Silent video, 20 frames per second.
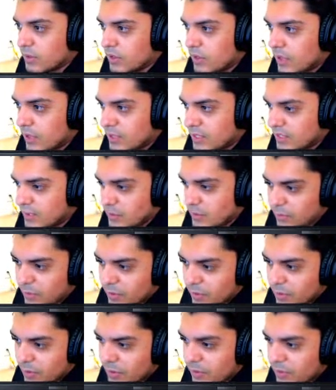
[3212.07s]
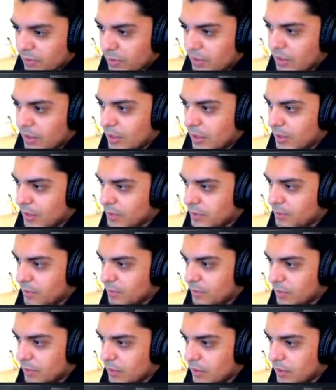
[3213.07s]
has to be one. I feel like there has to be
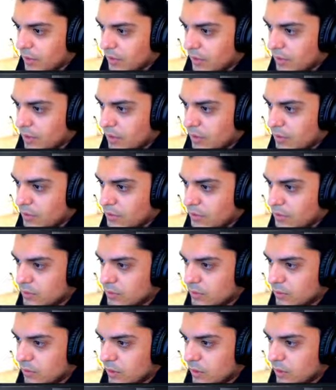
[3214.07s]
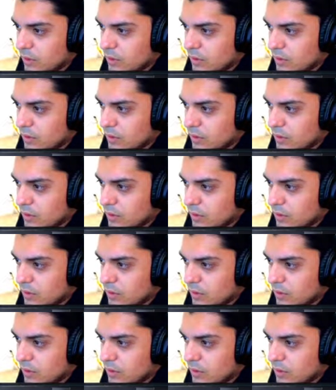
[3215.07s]
one. I don't see why not.